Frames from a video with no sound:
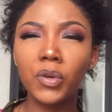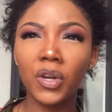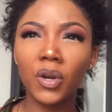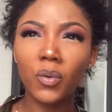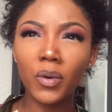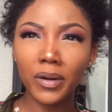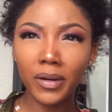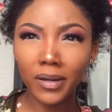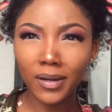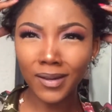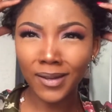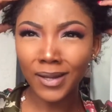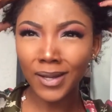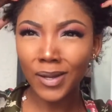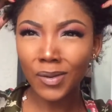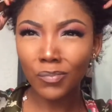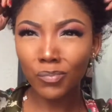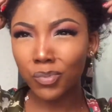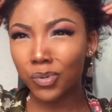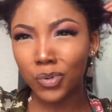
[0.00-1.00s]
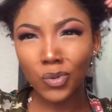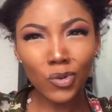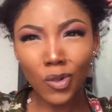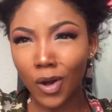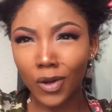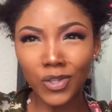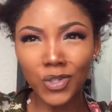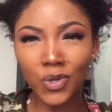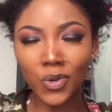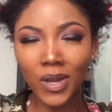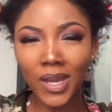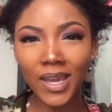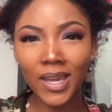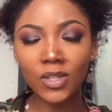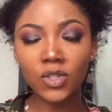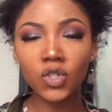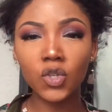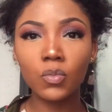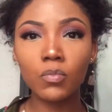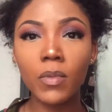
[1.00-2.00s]
You don't want to pull on your
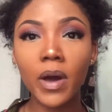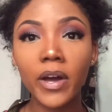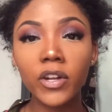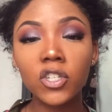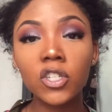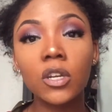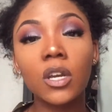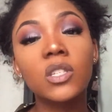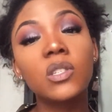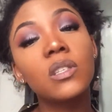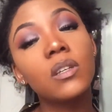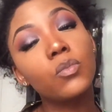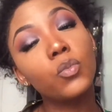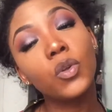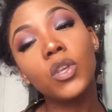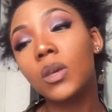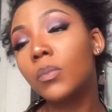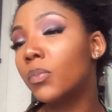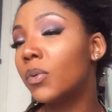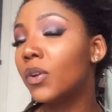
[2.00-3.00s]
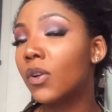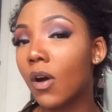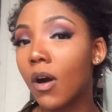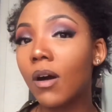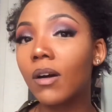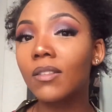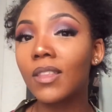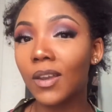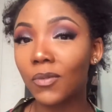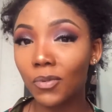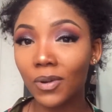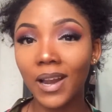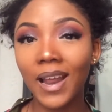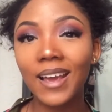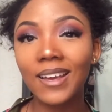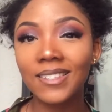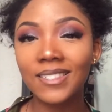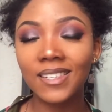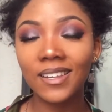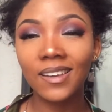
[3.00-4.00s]
hair too much, because when you put on that
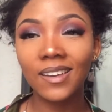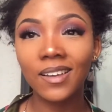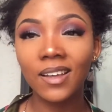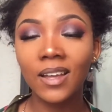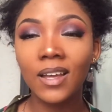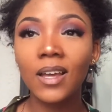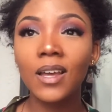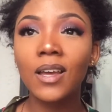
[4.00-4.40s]
relaxer,